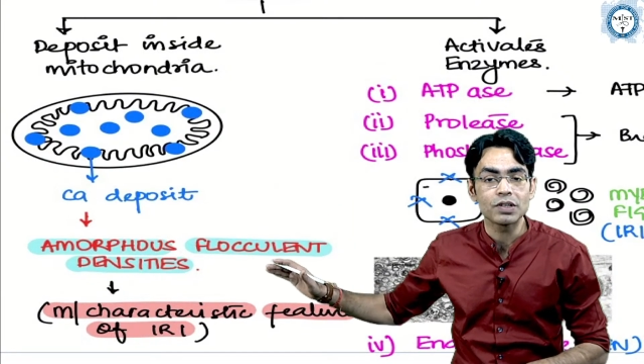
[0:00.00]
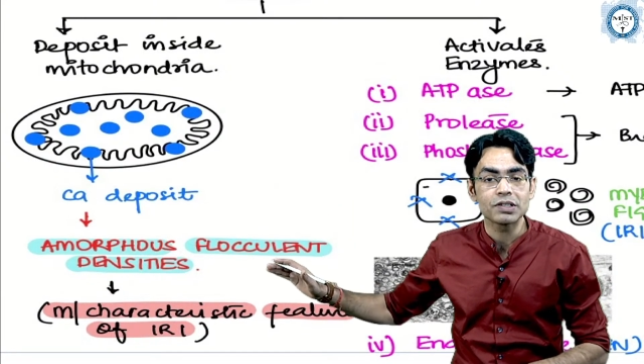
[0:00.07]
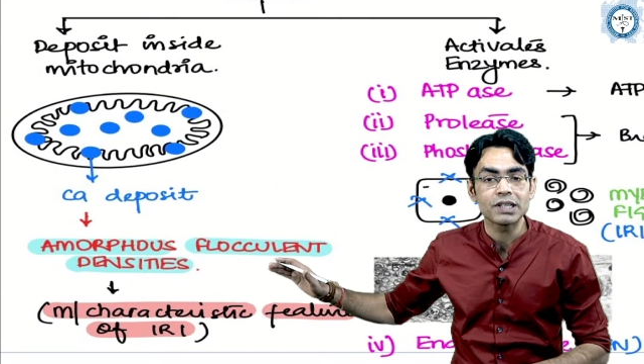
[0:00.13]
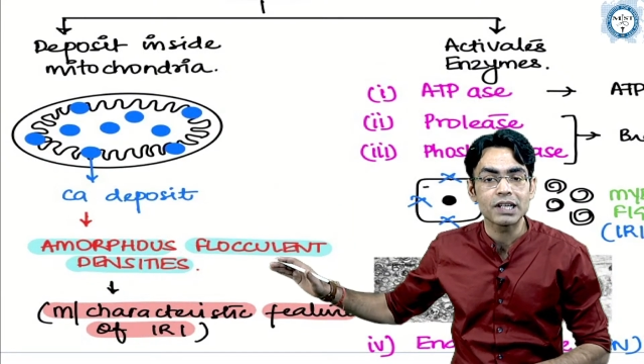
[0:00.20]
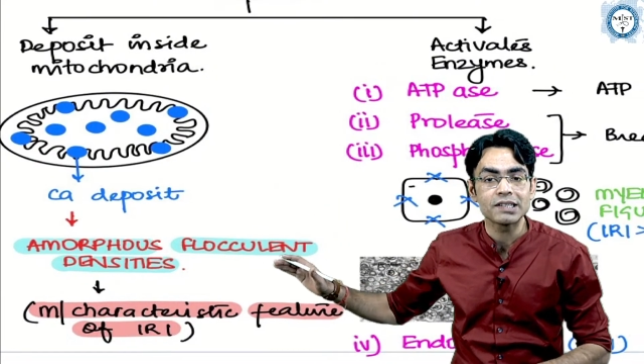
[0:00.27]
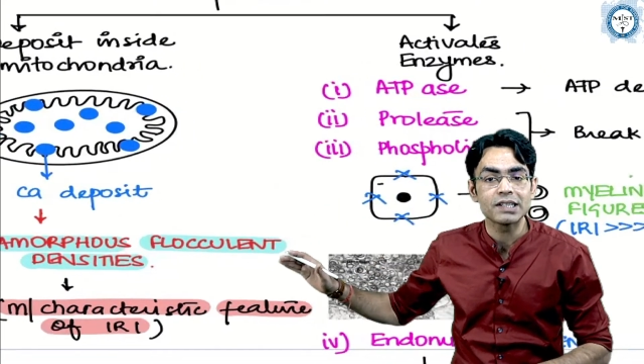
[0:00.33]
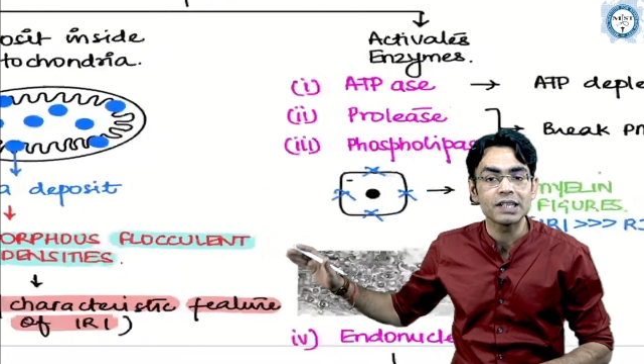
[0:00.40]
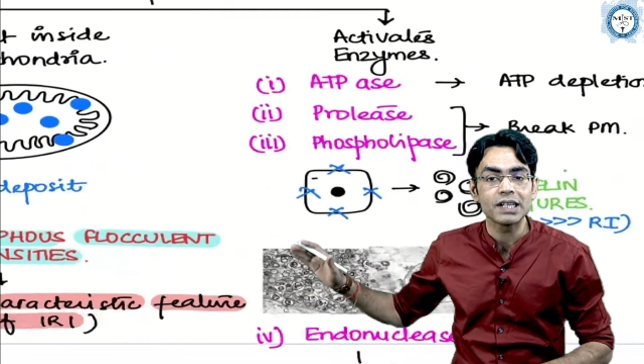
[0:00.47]

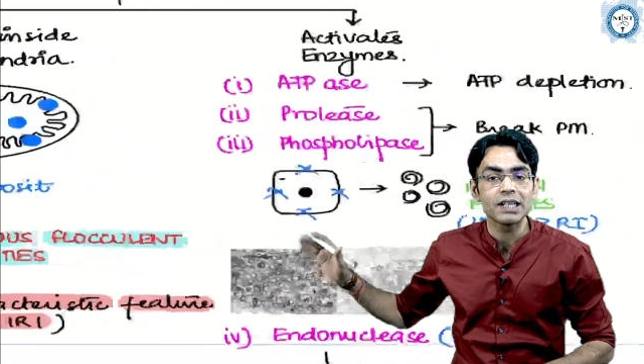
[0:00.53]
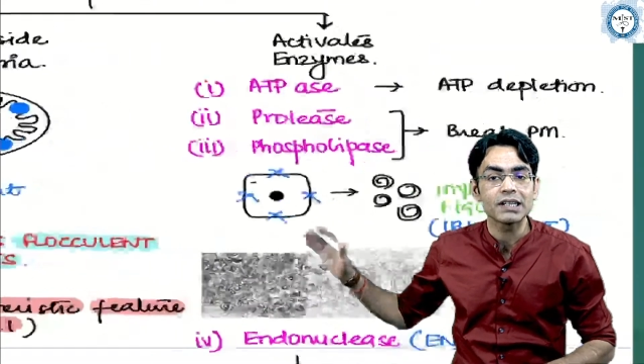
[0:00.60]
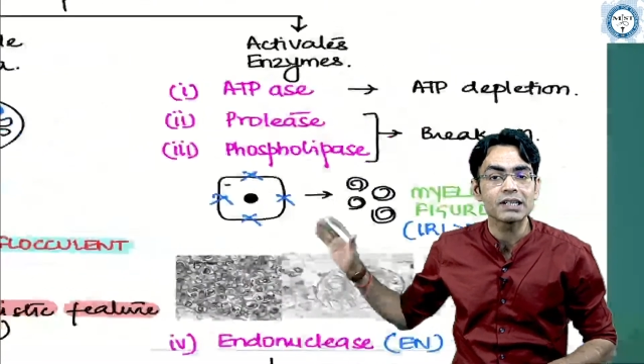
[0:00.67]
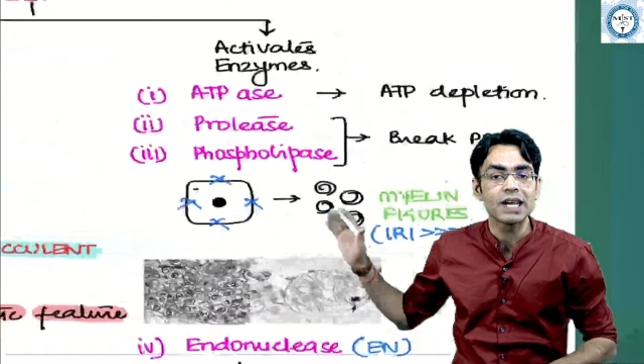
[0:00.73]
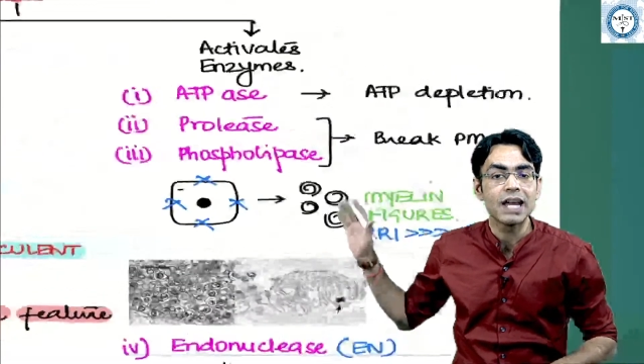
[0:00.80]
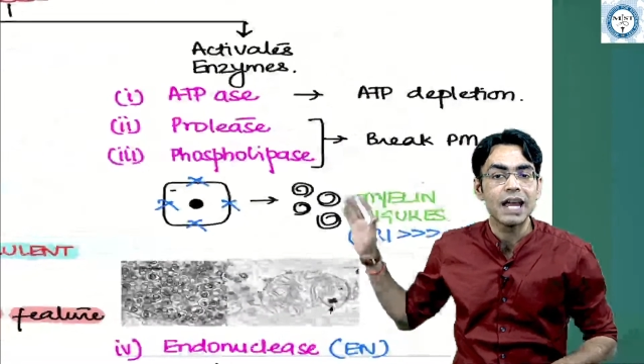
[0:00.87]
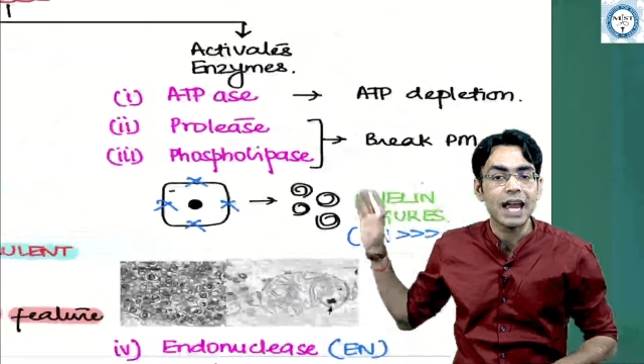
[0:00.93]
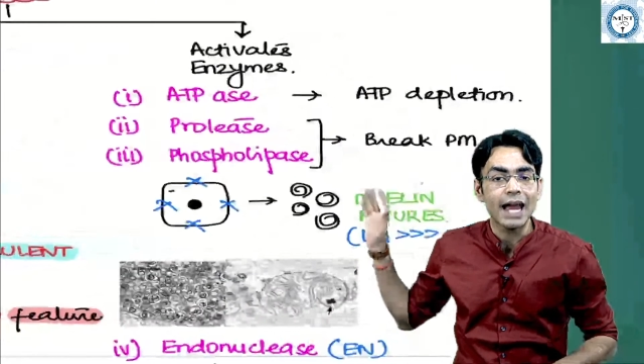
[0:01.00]
densities
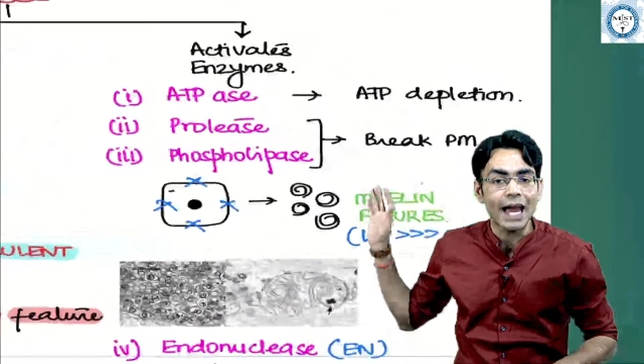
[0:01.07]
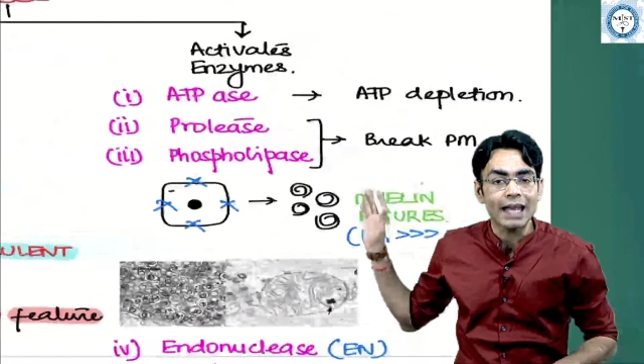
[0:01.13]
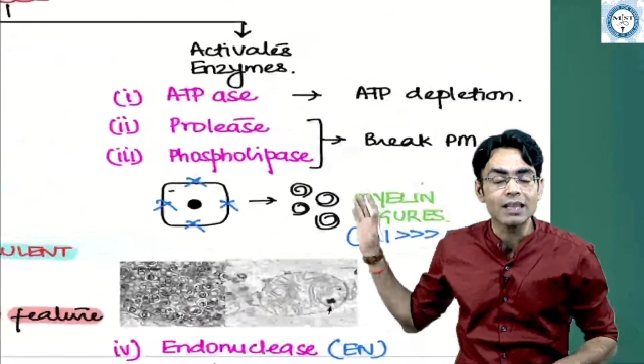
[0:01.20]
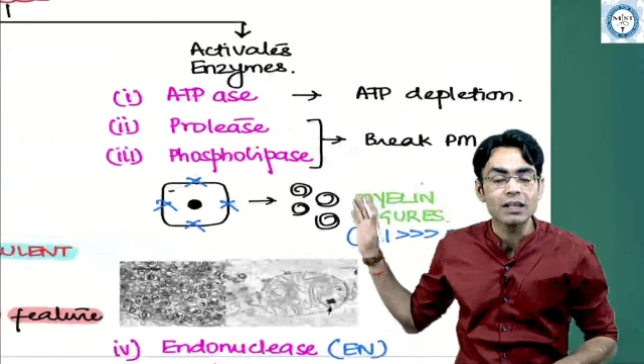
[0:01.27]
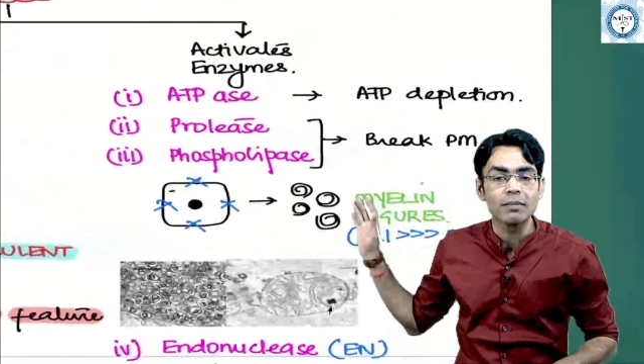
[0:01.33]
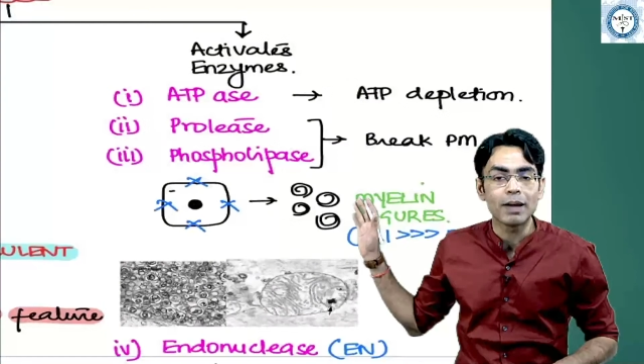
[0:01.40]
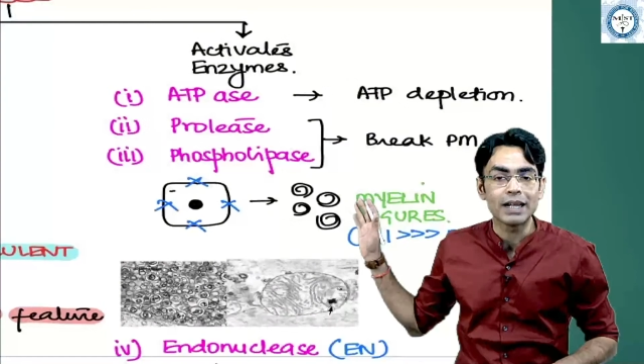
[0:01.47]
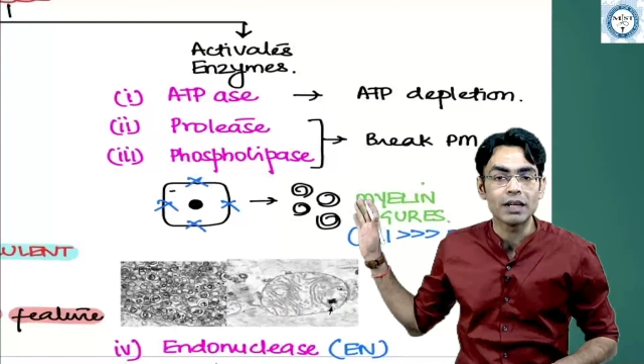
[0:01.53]
and
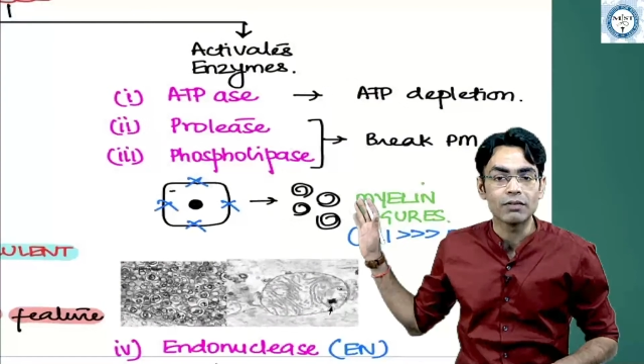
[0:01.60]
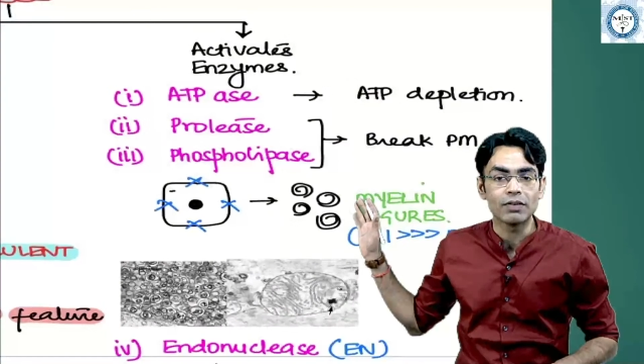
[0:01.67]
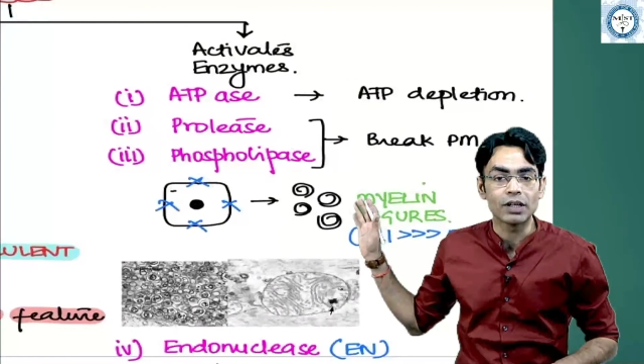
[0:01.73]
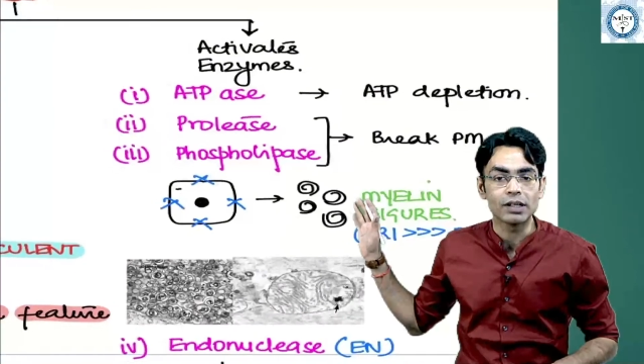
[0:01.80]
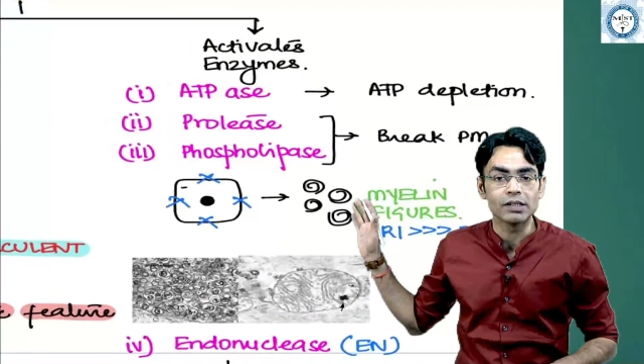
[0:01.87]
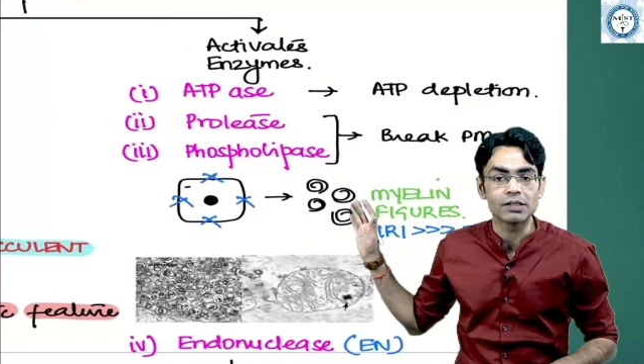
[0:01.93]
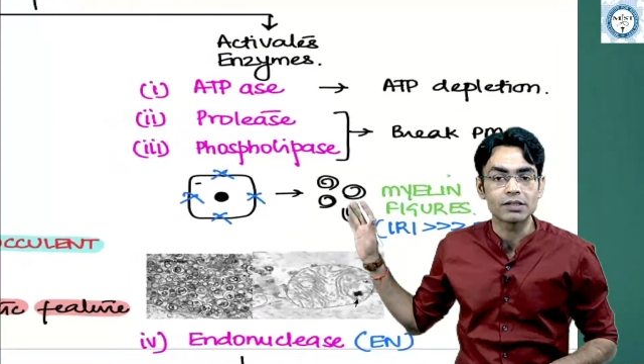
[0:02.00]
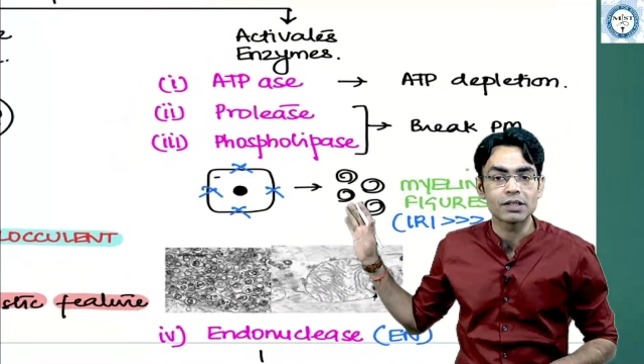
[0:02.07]
the myelin
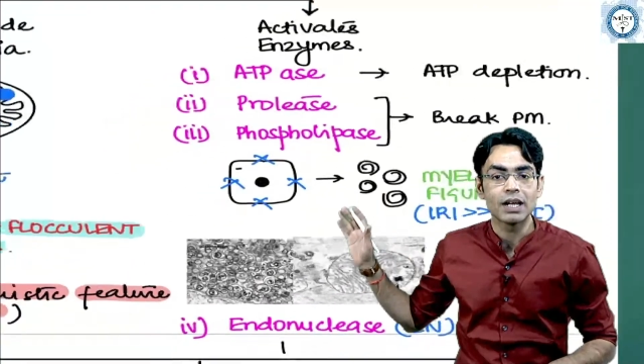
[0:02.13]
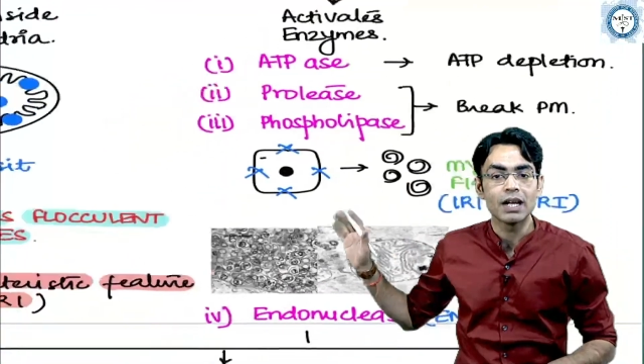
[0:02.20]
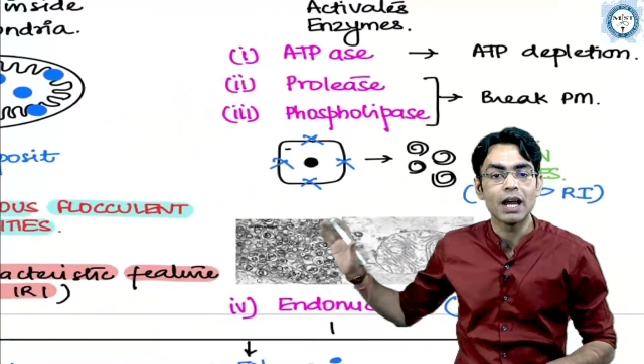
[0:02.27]
figures,